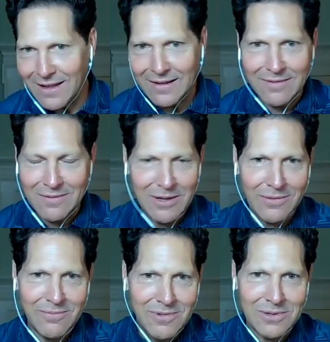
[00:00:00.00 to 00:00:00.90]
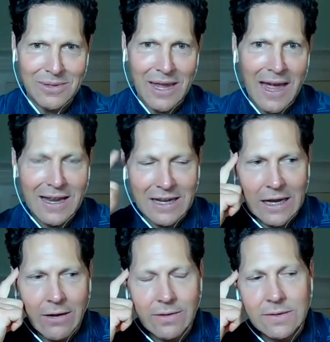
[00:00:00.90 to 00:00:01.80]
Like, screw that,
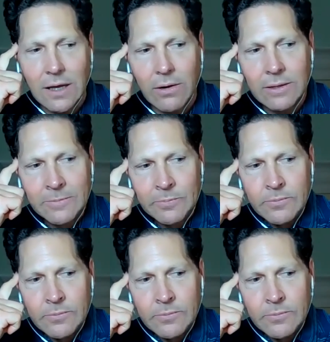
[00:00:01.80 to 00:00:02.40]
And so